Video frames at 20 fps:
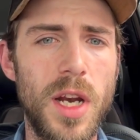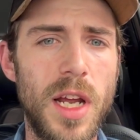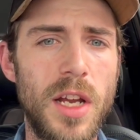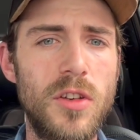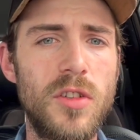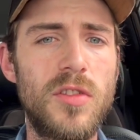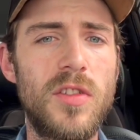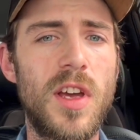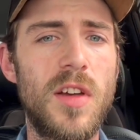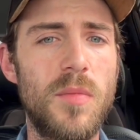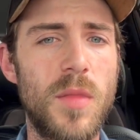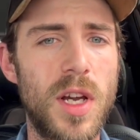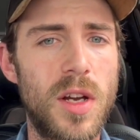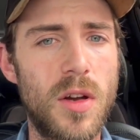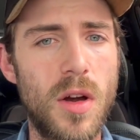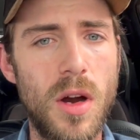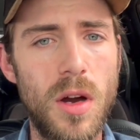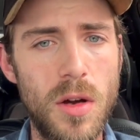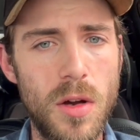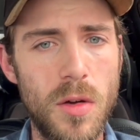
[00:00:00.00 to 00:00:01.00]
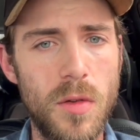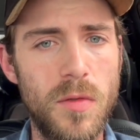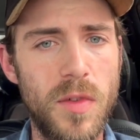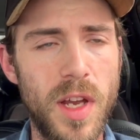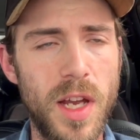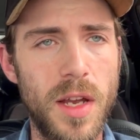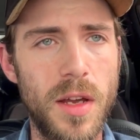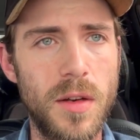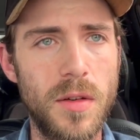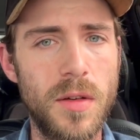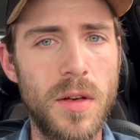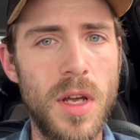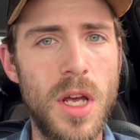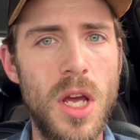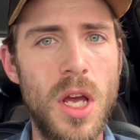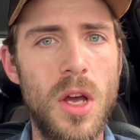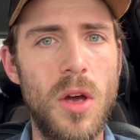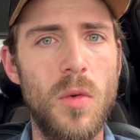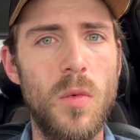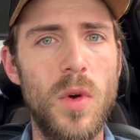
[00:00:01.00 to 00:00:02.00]
I just have my cargo van,
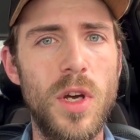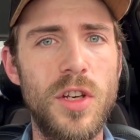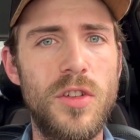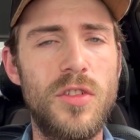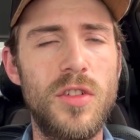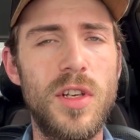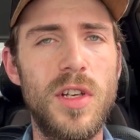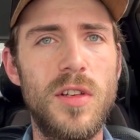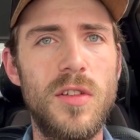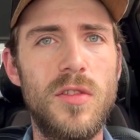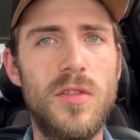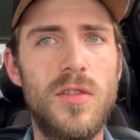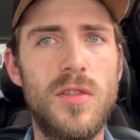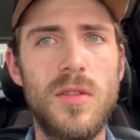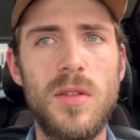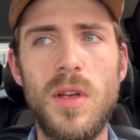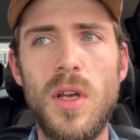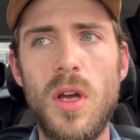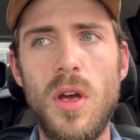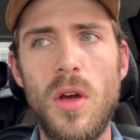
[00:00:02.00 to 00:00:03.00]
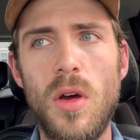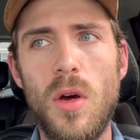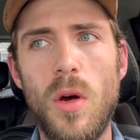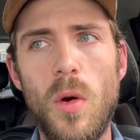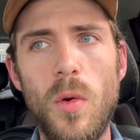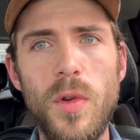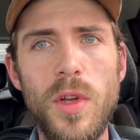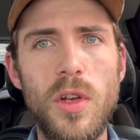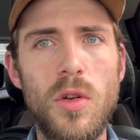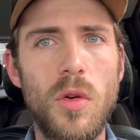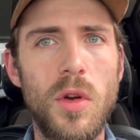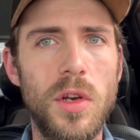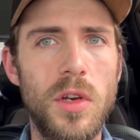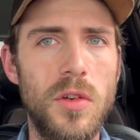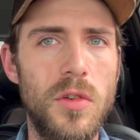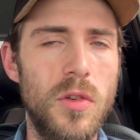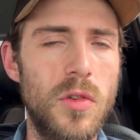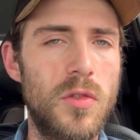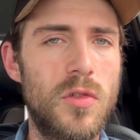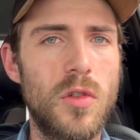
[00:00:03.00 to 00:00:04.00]
which is only going to
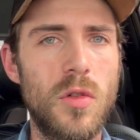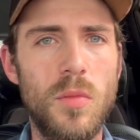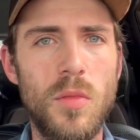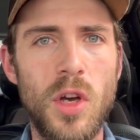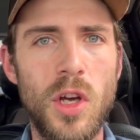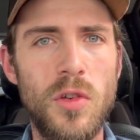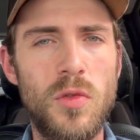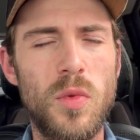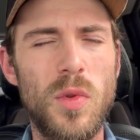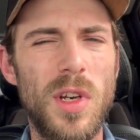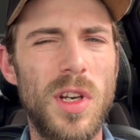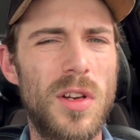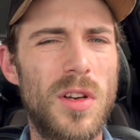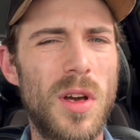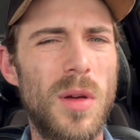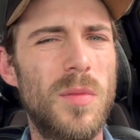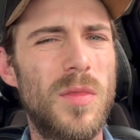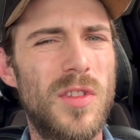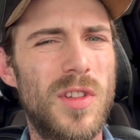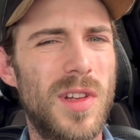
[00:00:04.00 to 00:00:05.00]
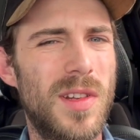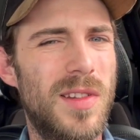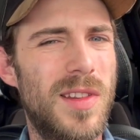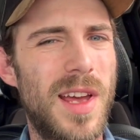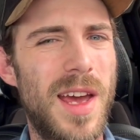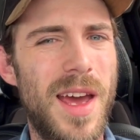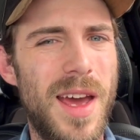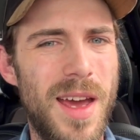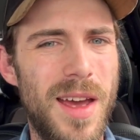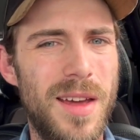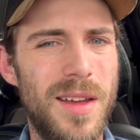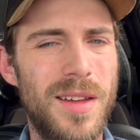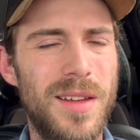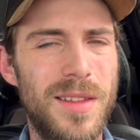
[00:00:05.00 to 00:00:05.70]
do so much when it comes to that